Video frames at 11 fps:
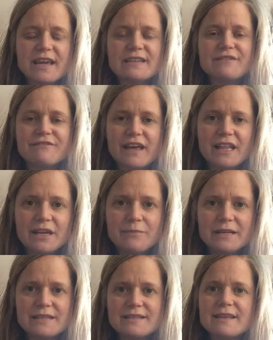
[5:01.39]
I develop
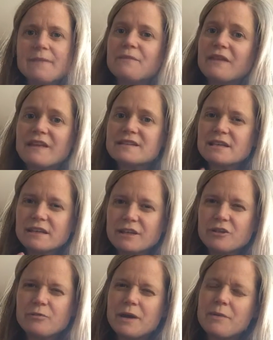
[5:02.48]
into something that's a
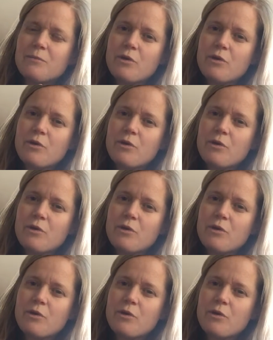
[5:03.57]
little bit